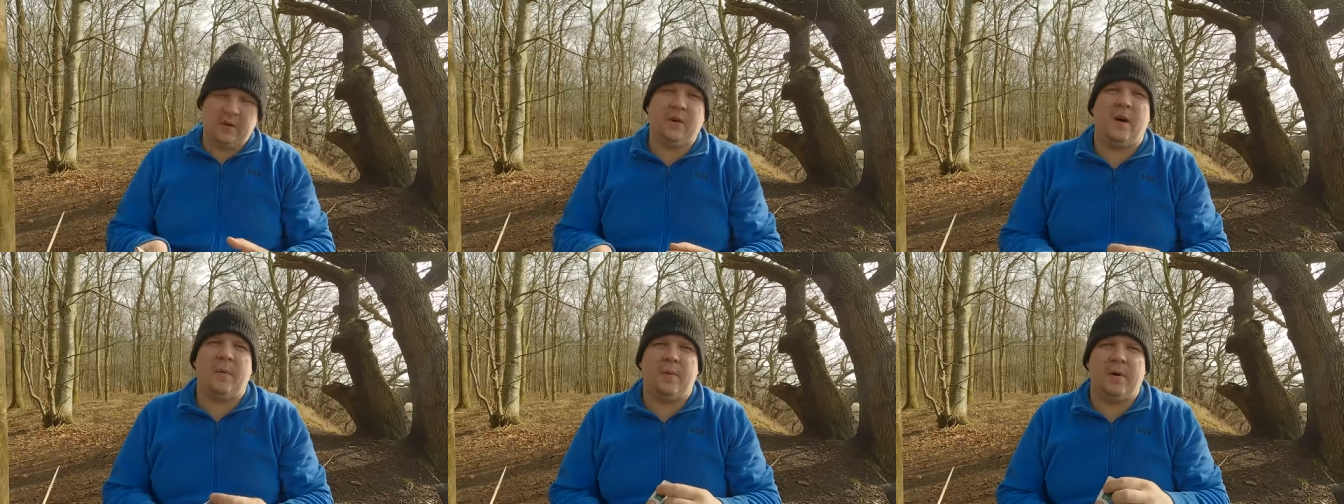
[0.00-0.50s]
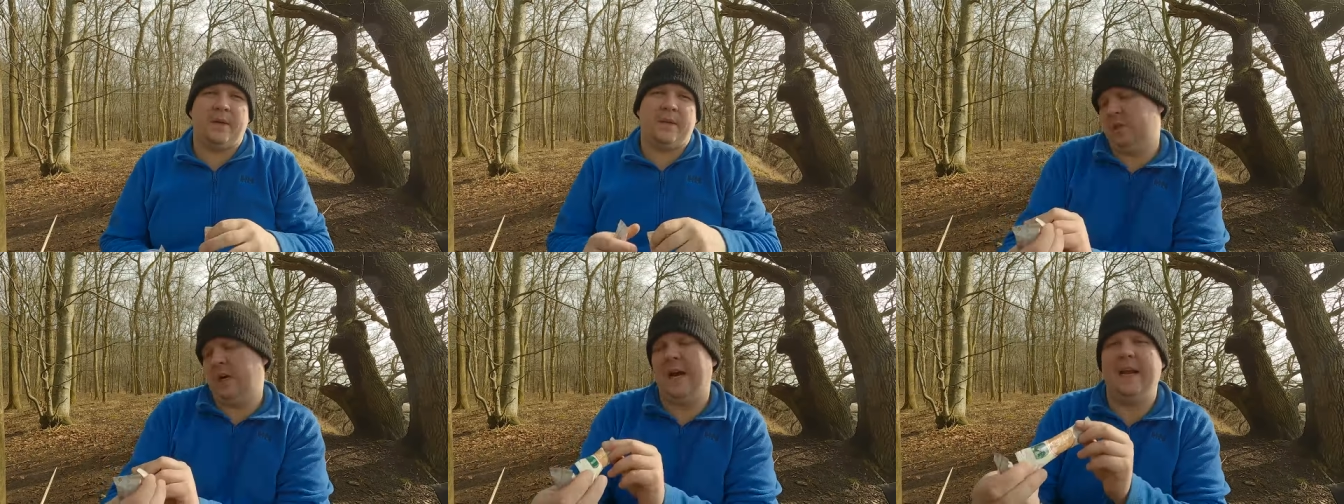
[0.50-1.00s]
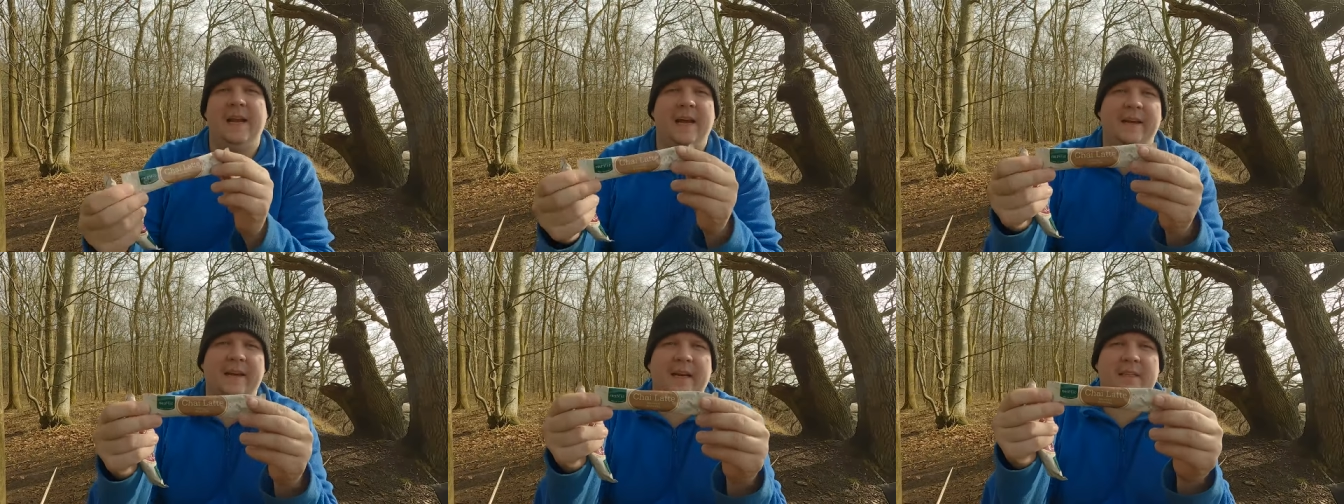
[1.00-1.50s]
So I bought chai
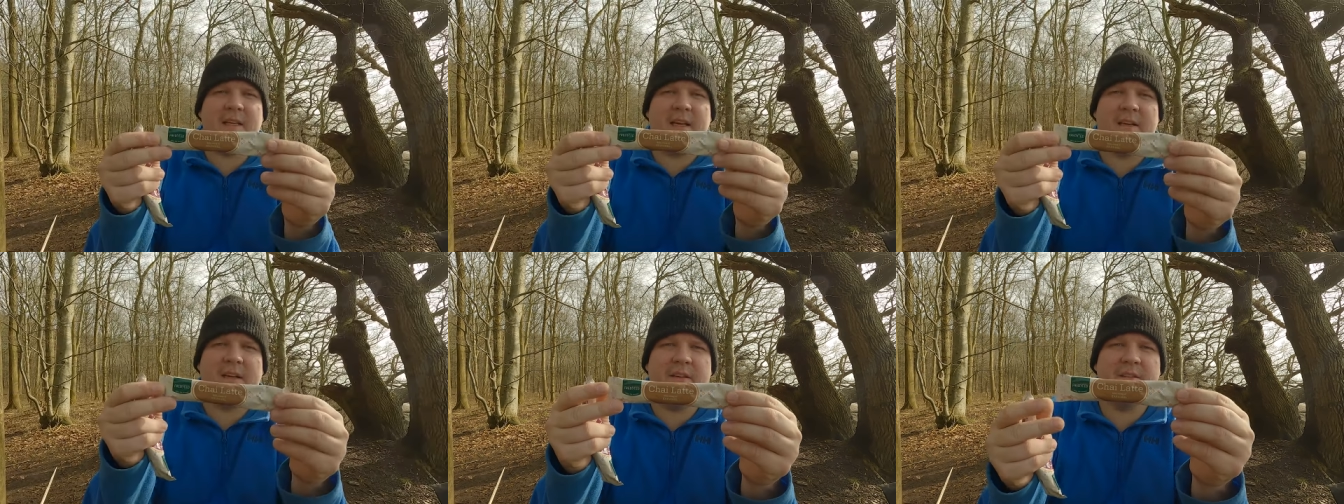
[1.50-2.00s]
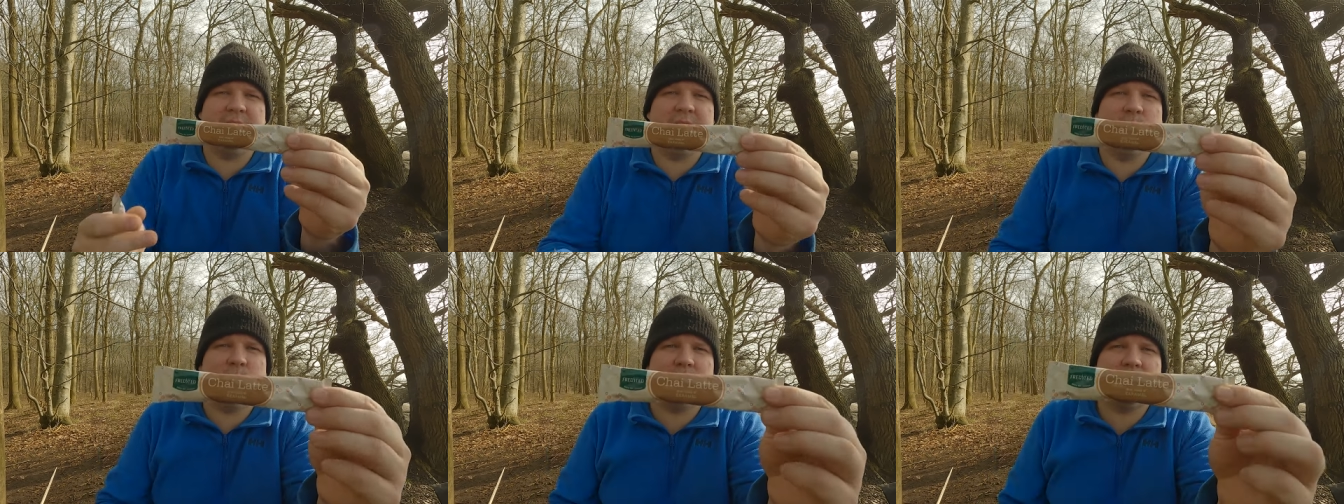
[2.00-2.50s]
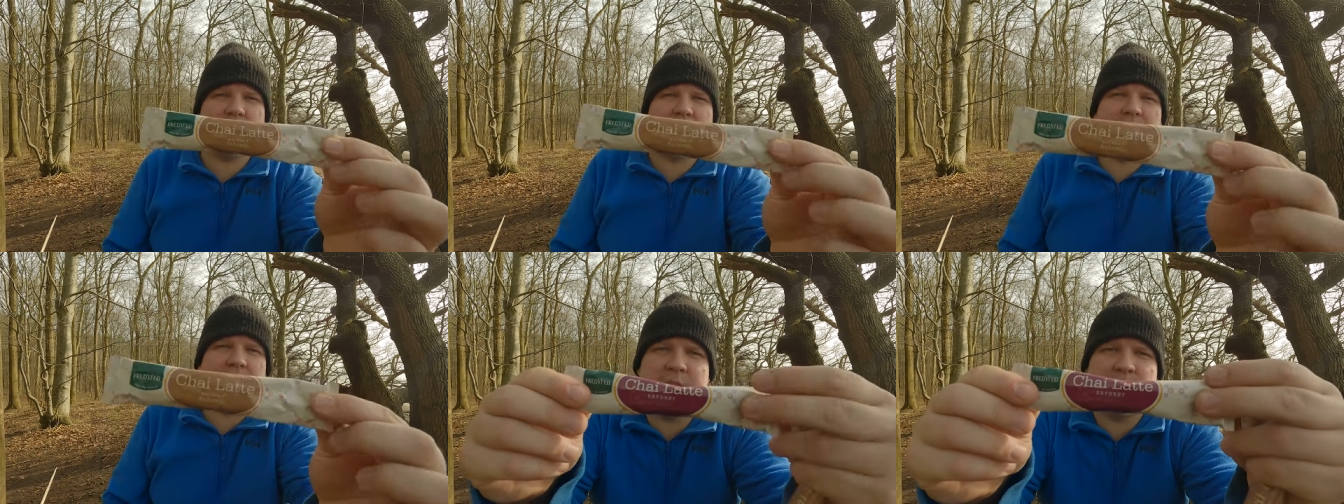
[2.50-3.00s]
latte actually I didn't see was
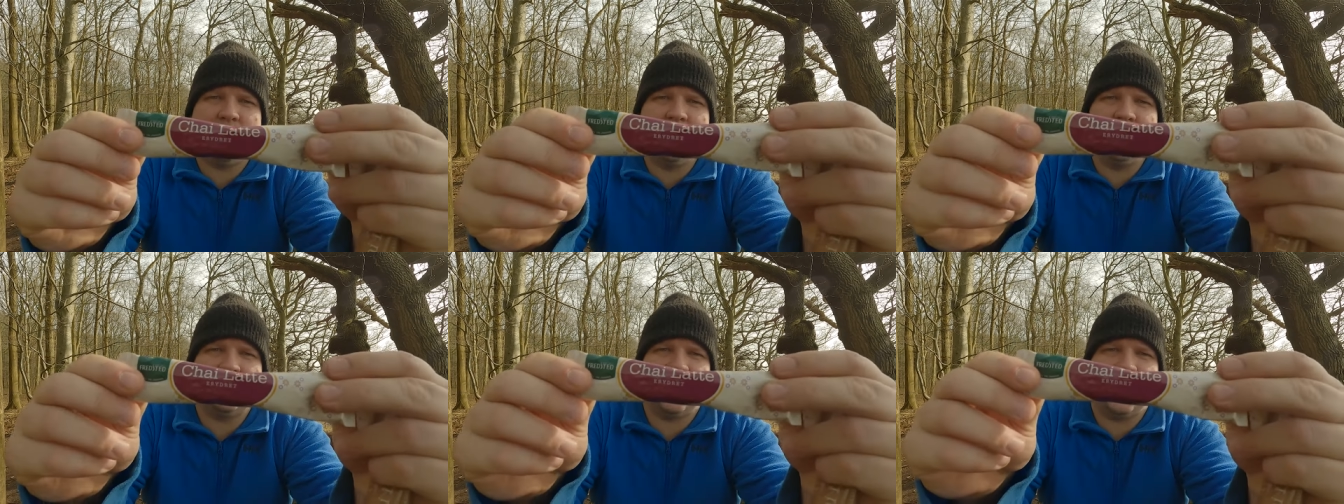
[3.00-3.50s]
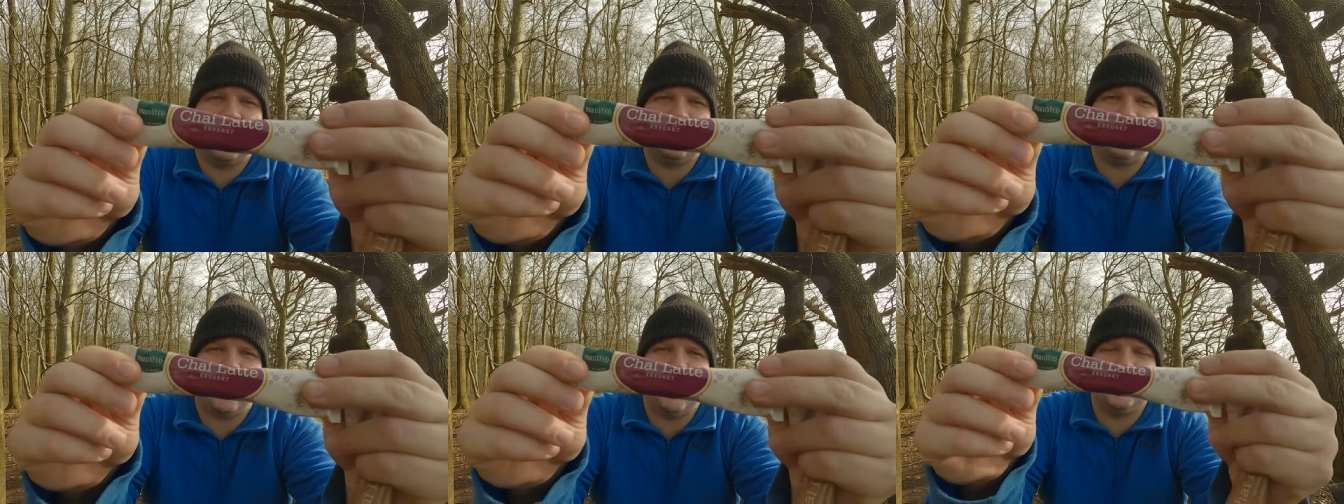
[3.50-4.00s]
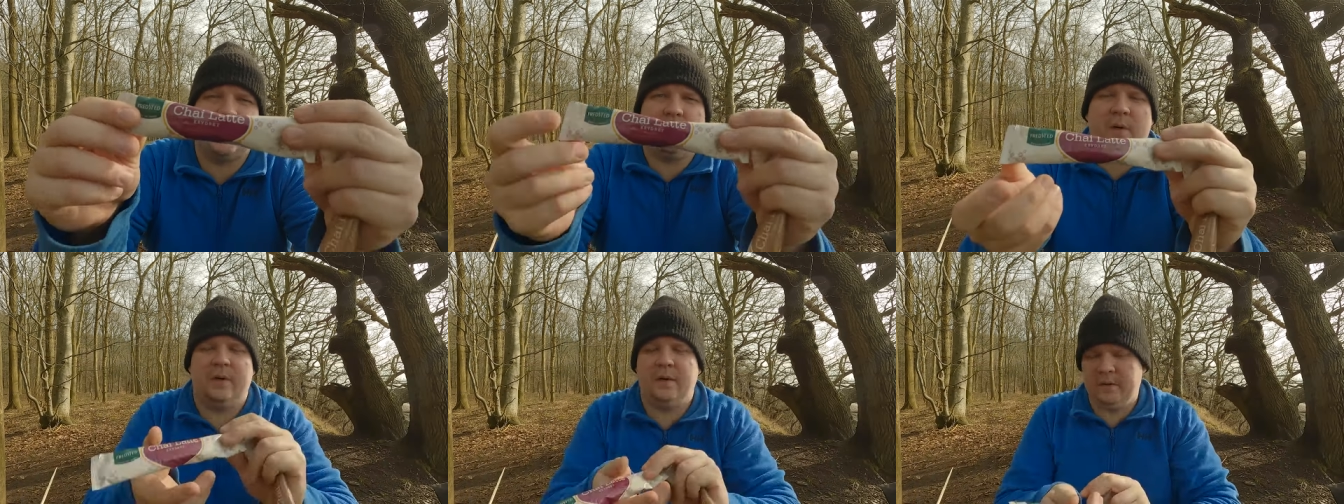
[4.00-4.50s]
this one is like a spicy
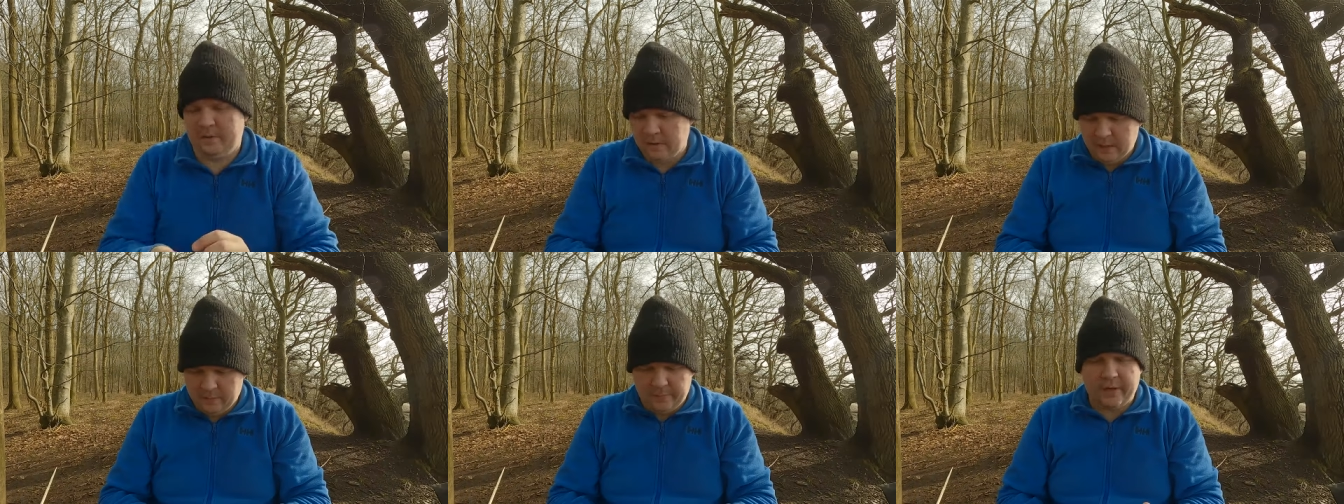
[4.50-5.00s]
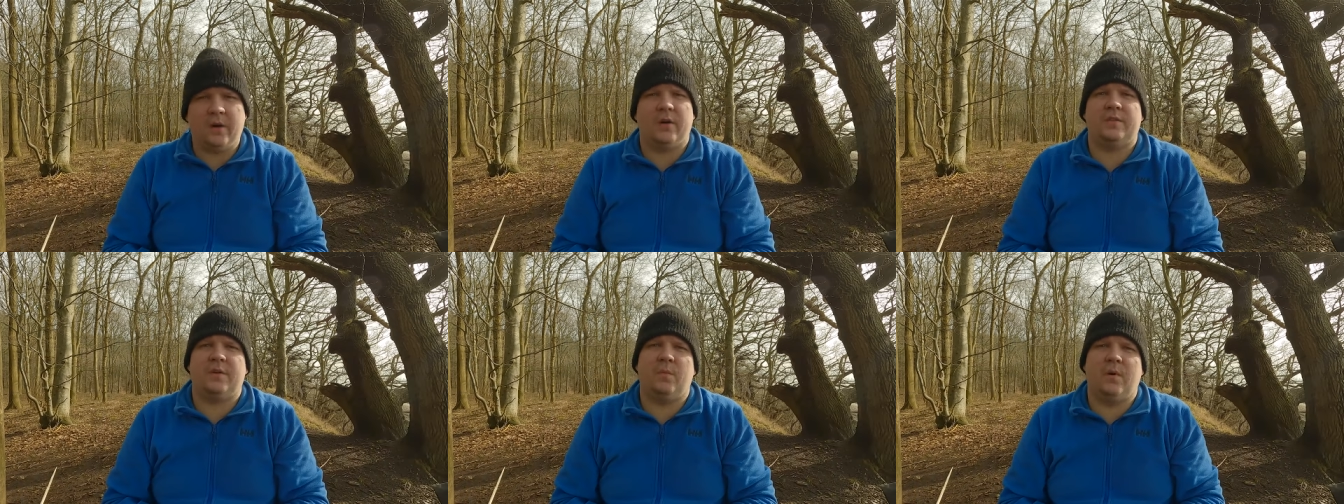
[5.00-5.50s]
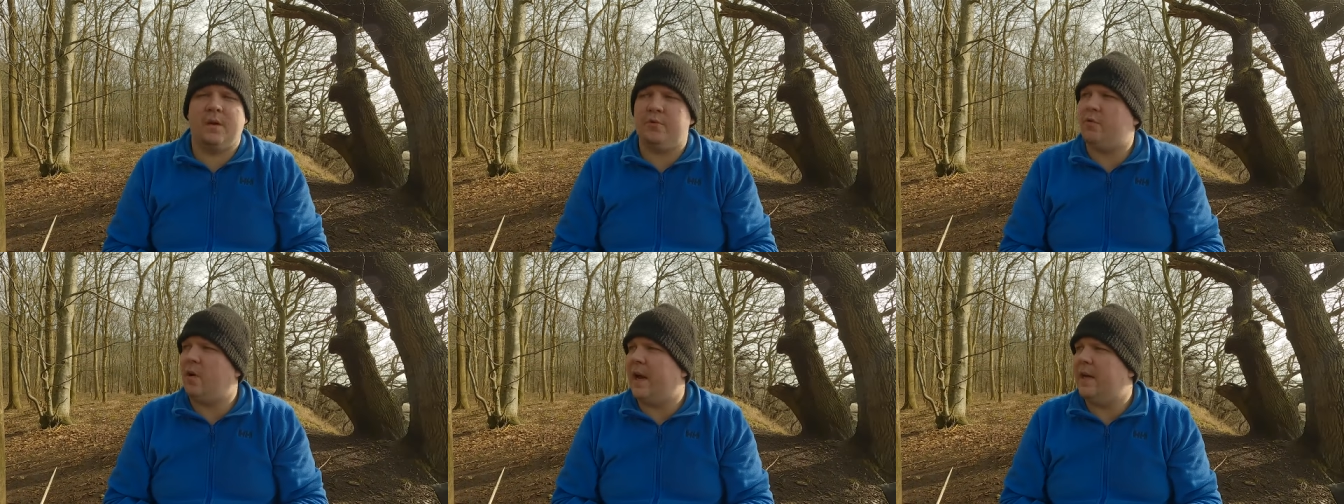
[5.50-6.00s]
one because I want
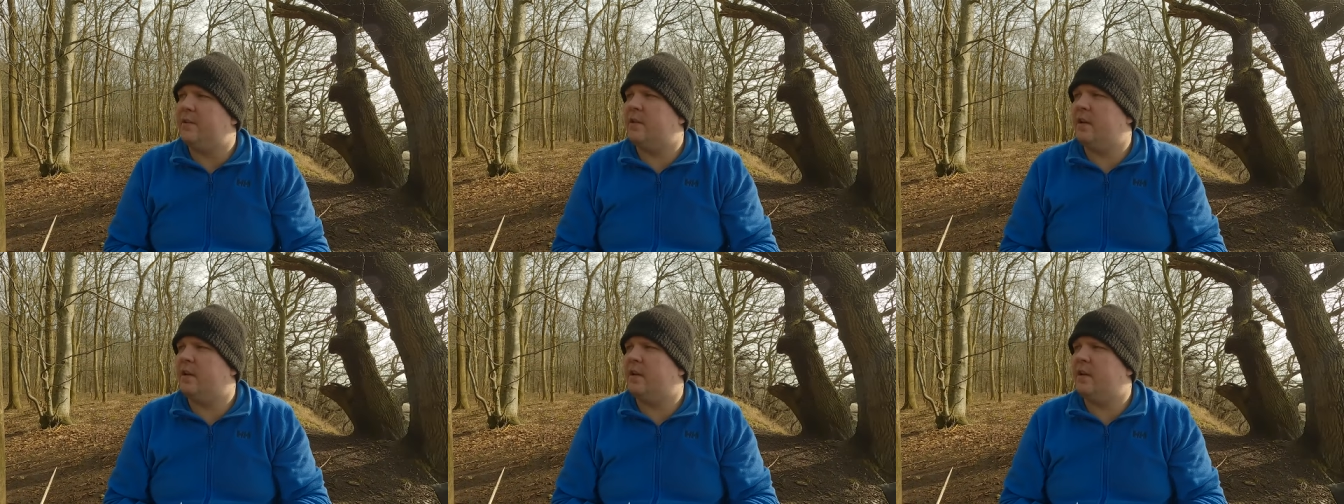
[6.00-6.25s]
to try